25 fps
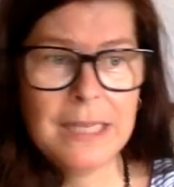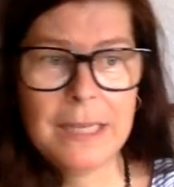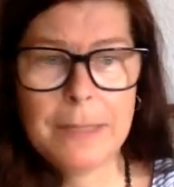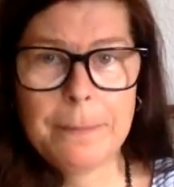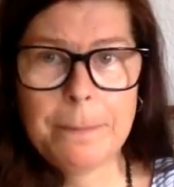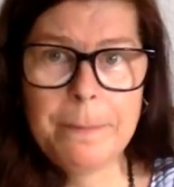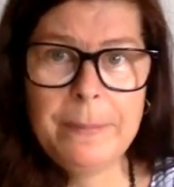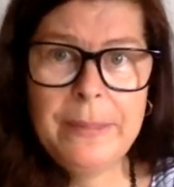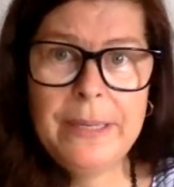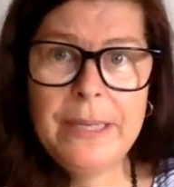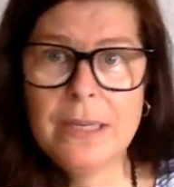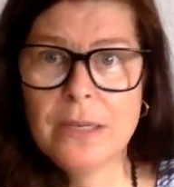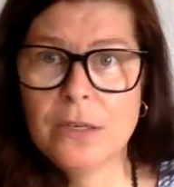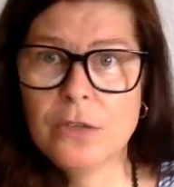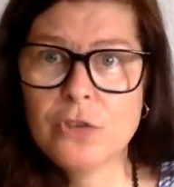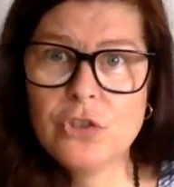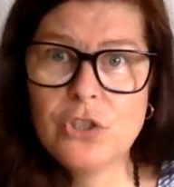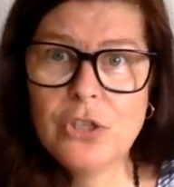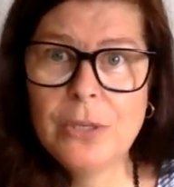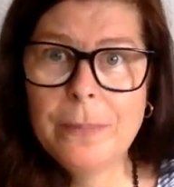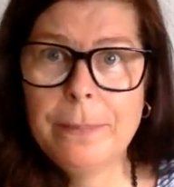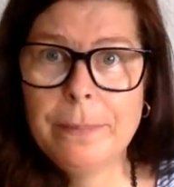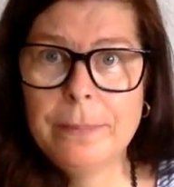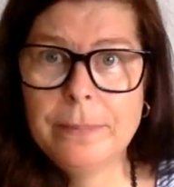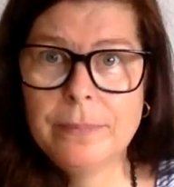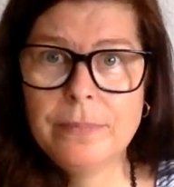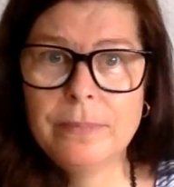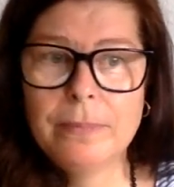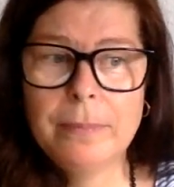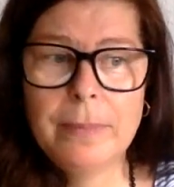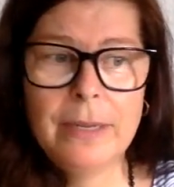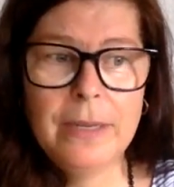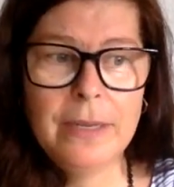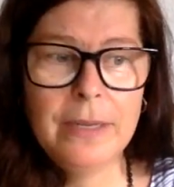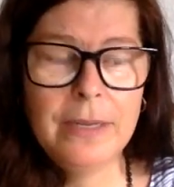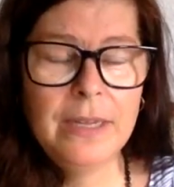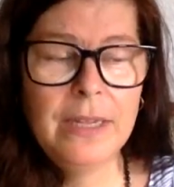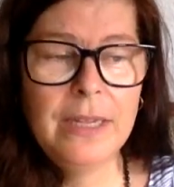It's like being on a ship.
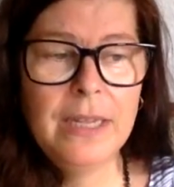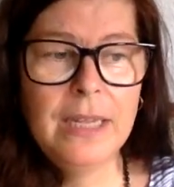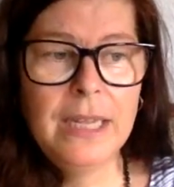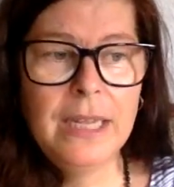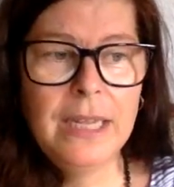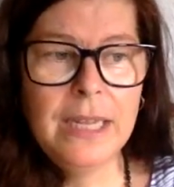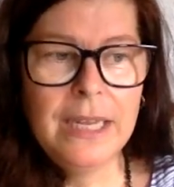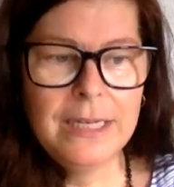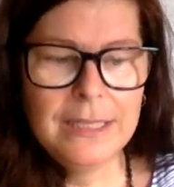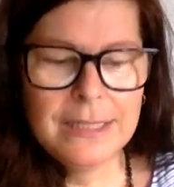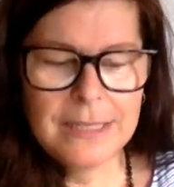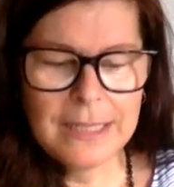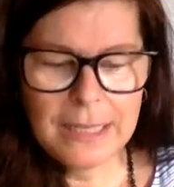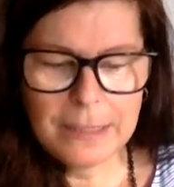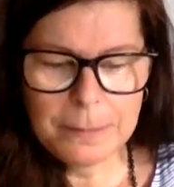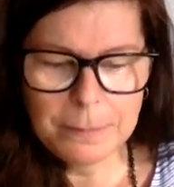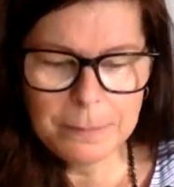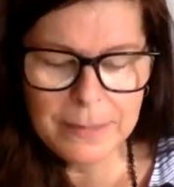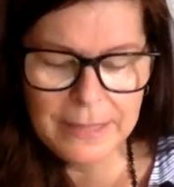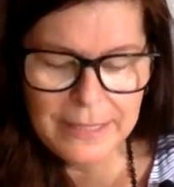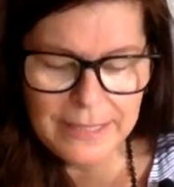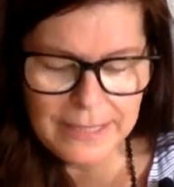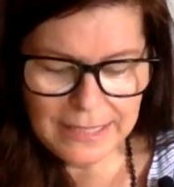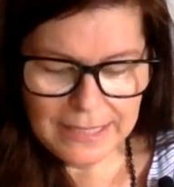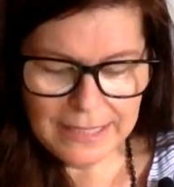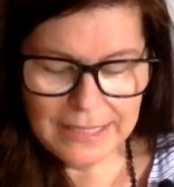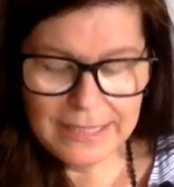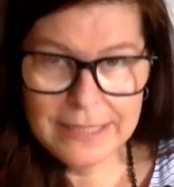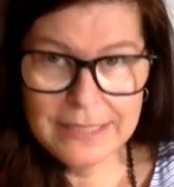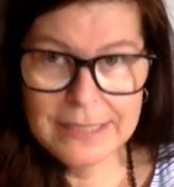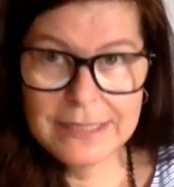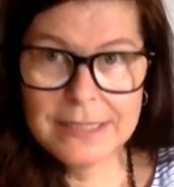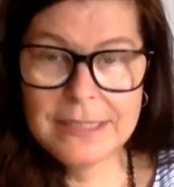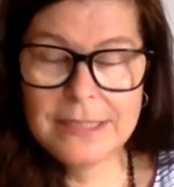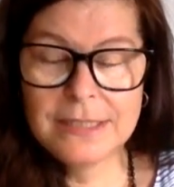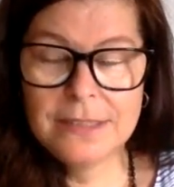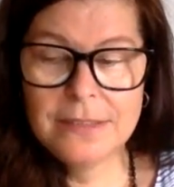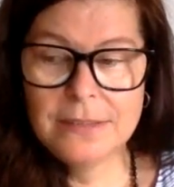It's like my
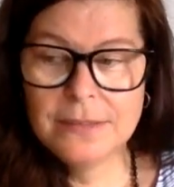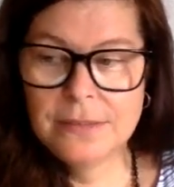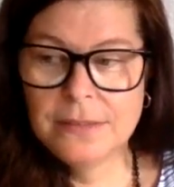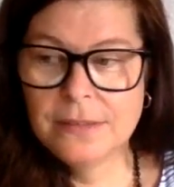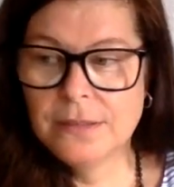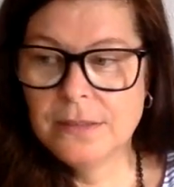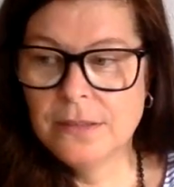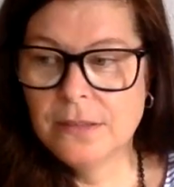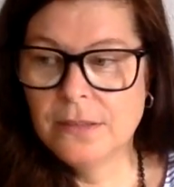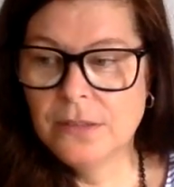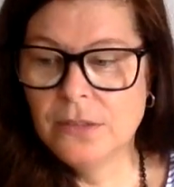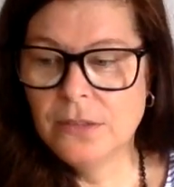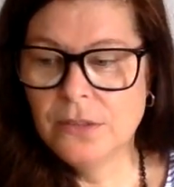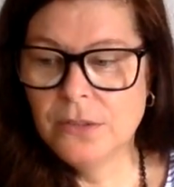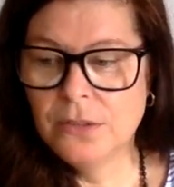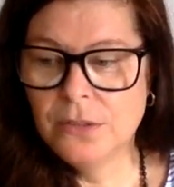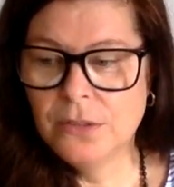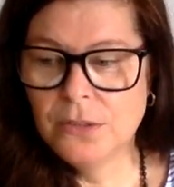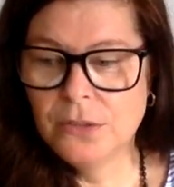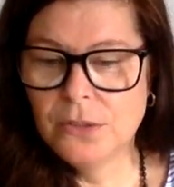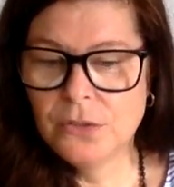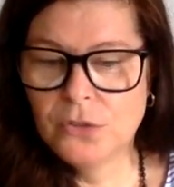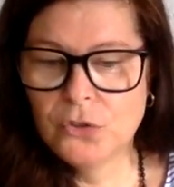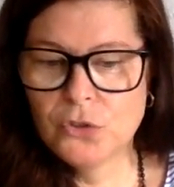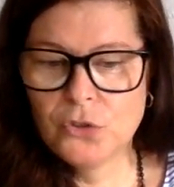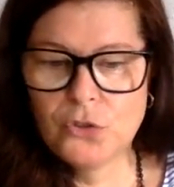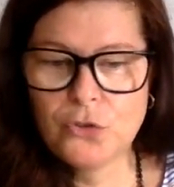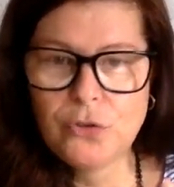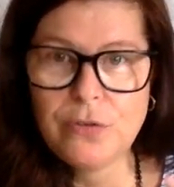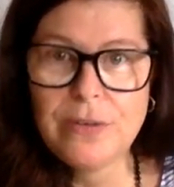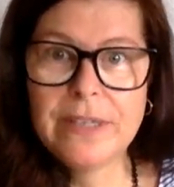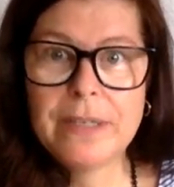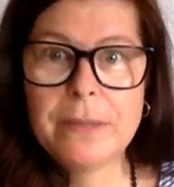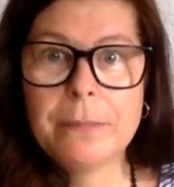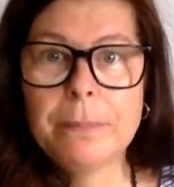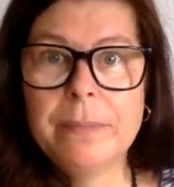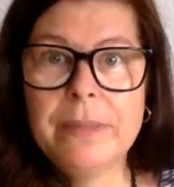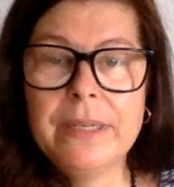eyes
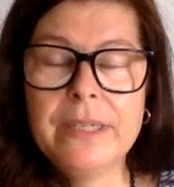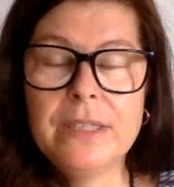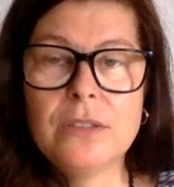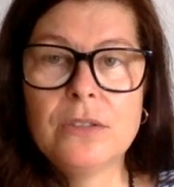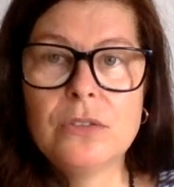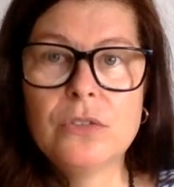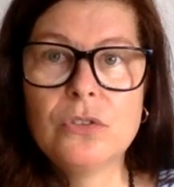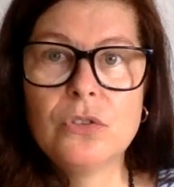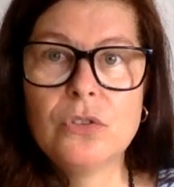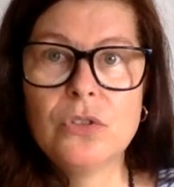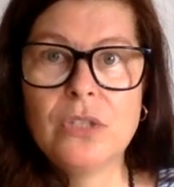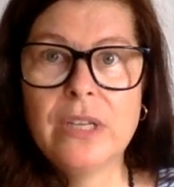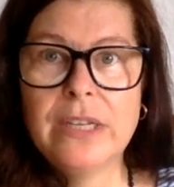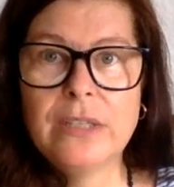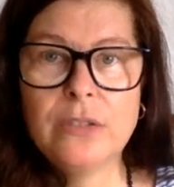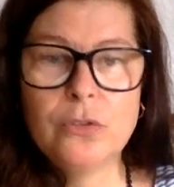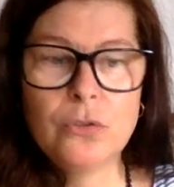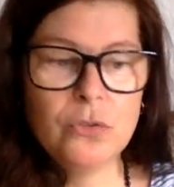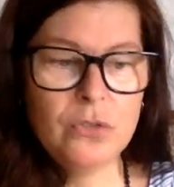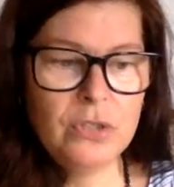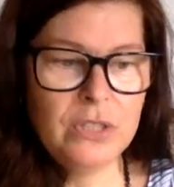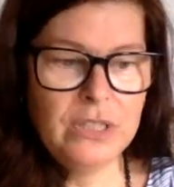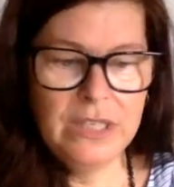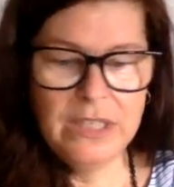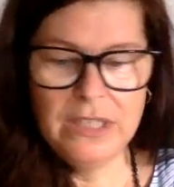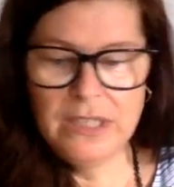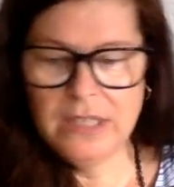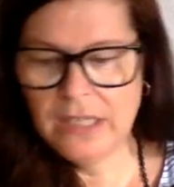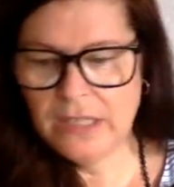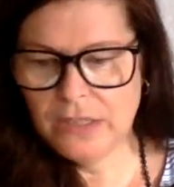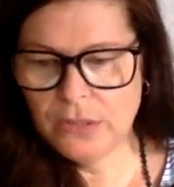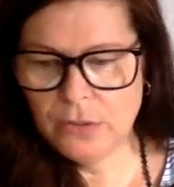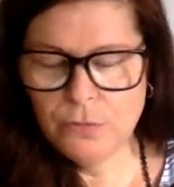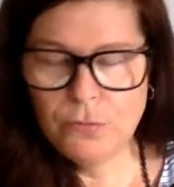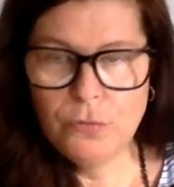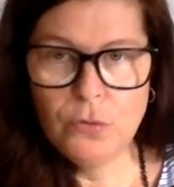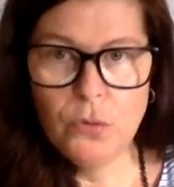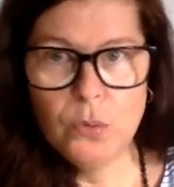trick me into
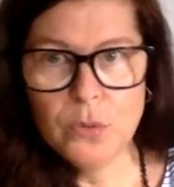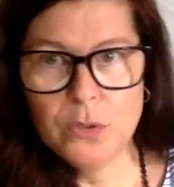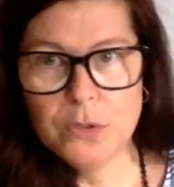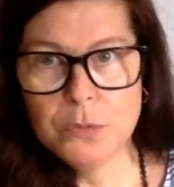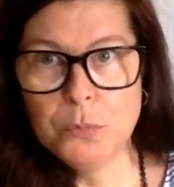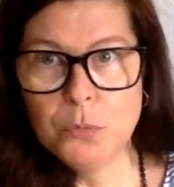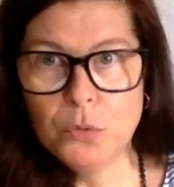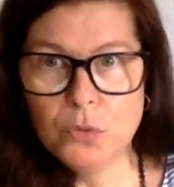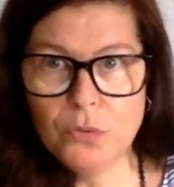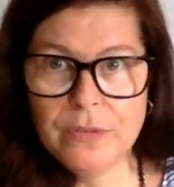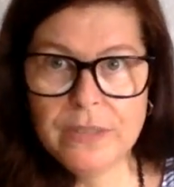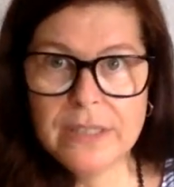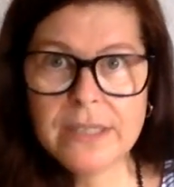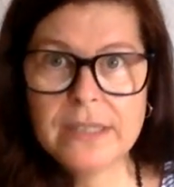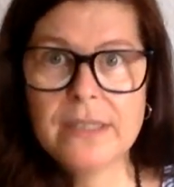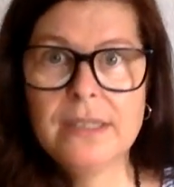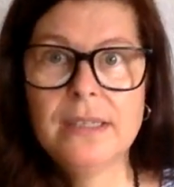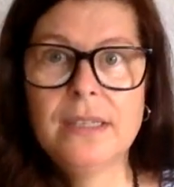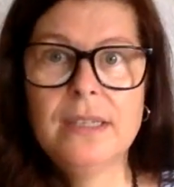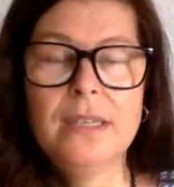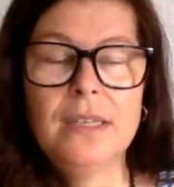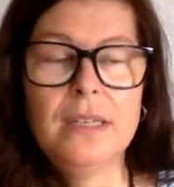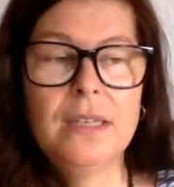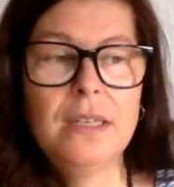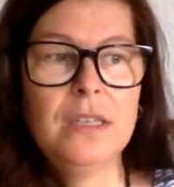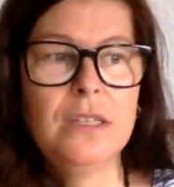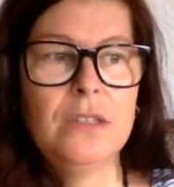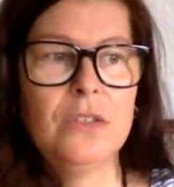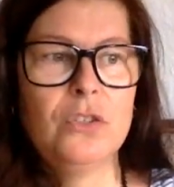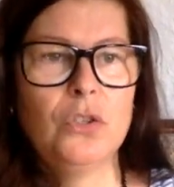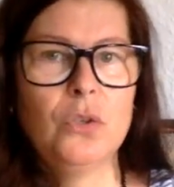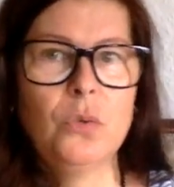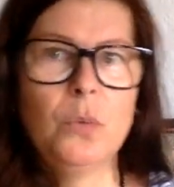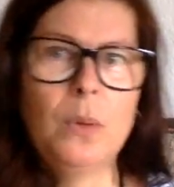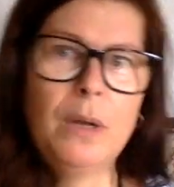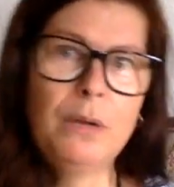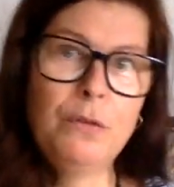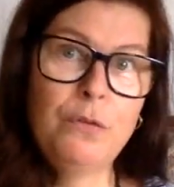seeing that the floor is moving,
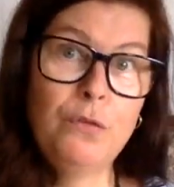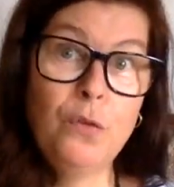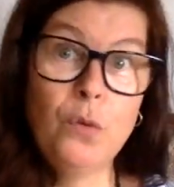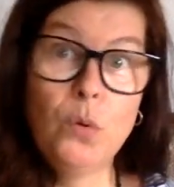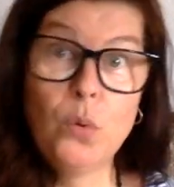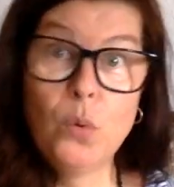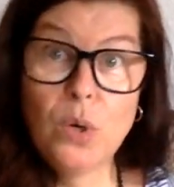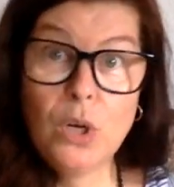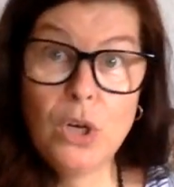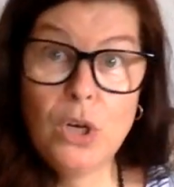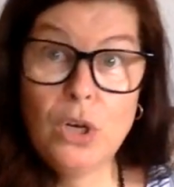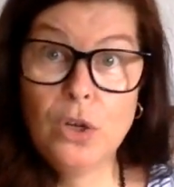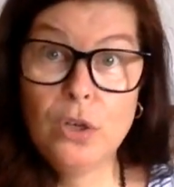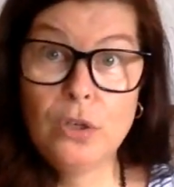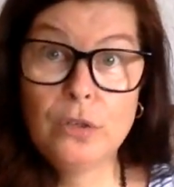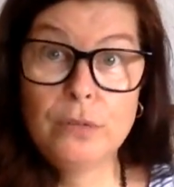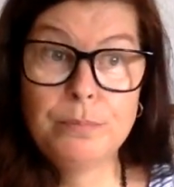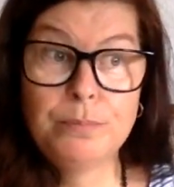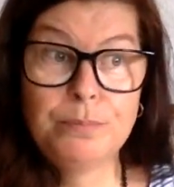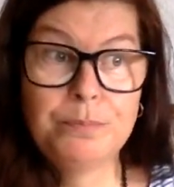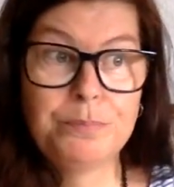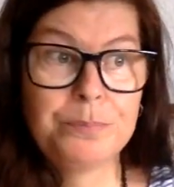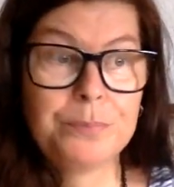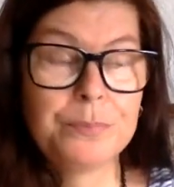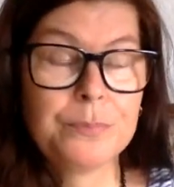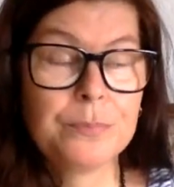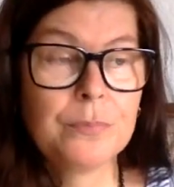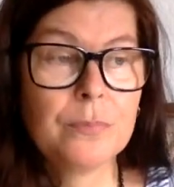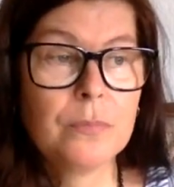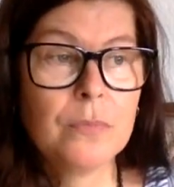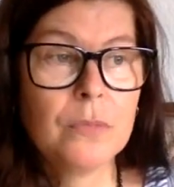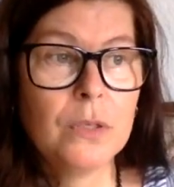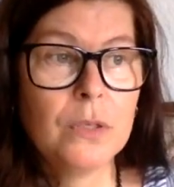so I fall a lot,